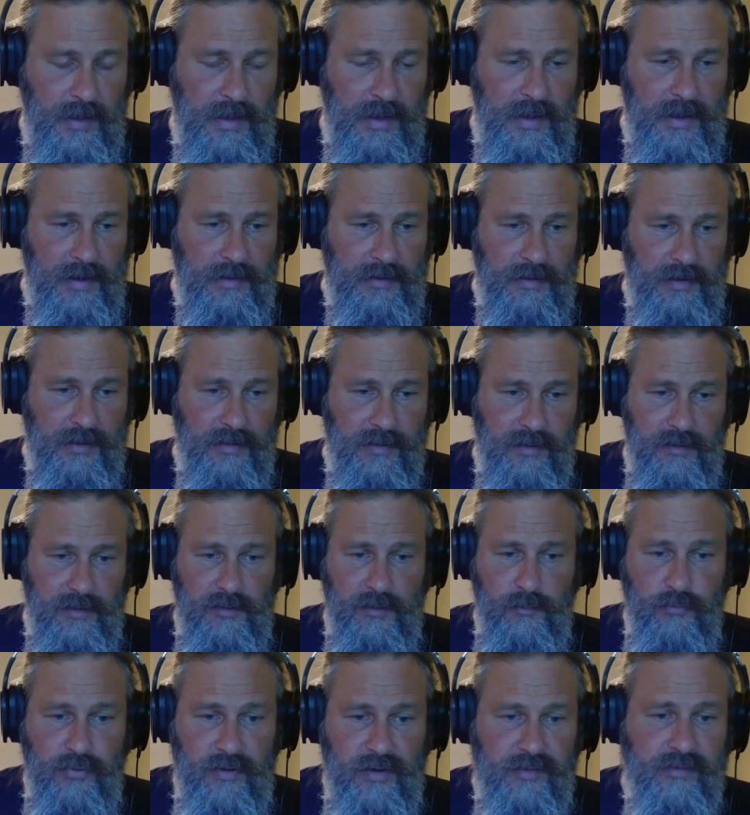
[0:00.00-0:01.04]
And I
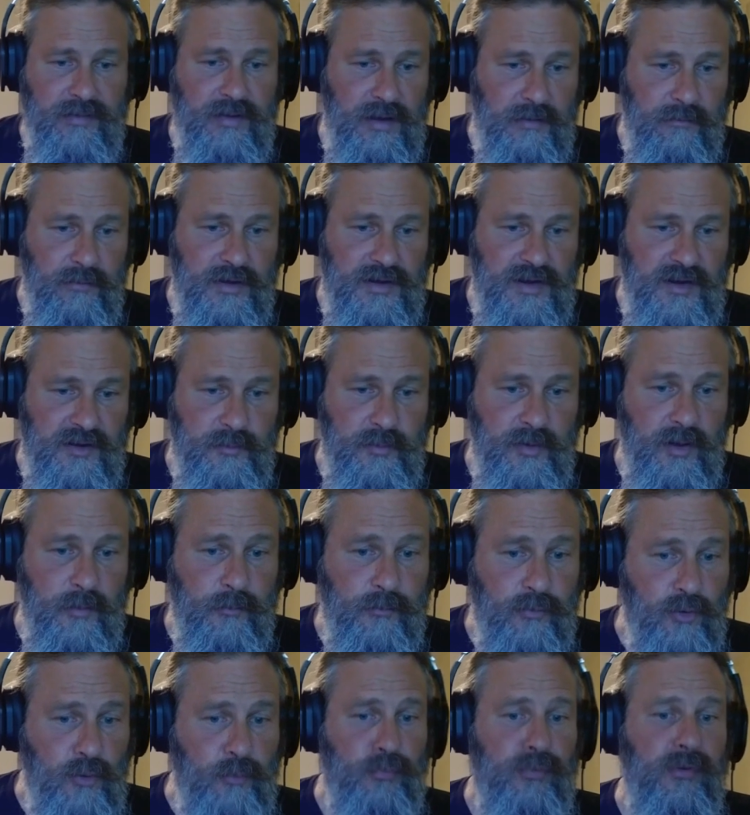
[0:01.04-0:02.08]
think the press coverage has been
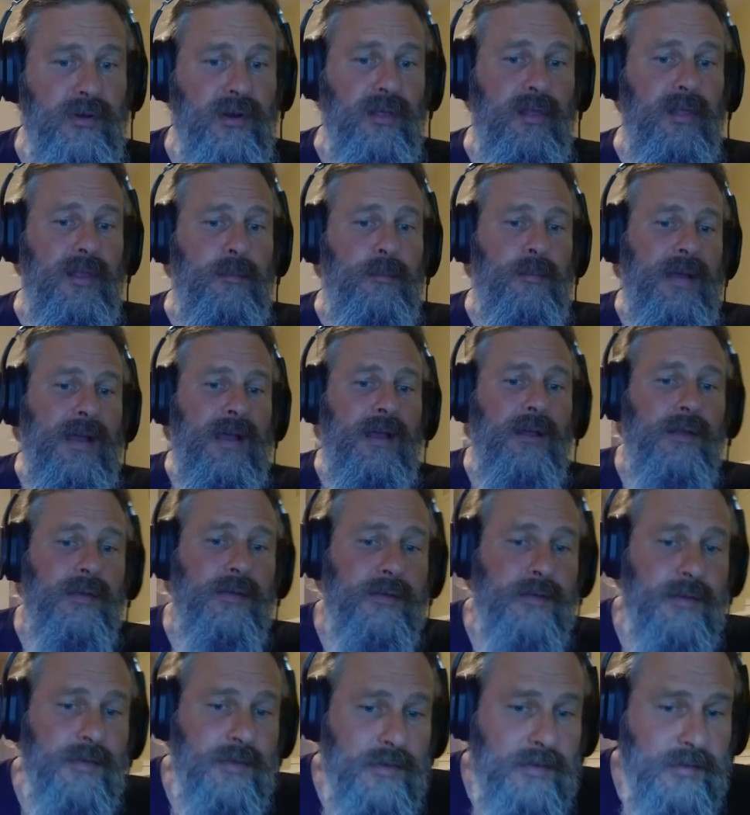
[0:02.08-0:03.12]
appropriately
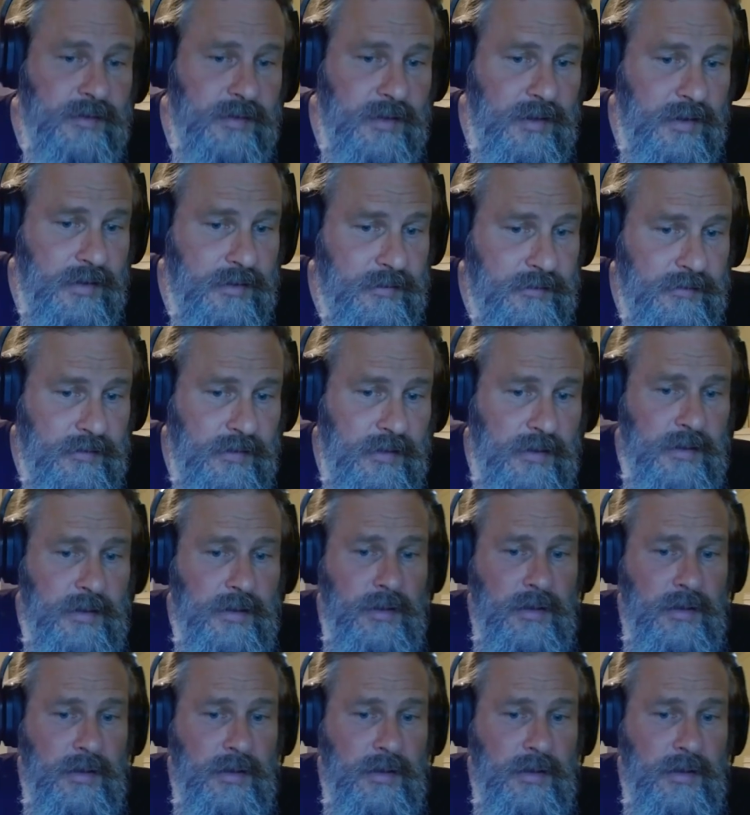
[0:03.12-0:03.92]
balanced in this case.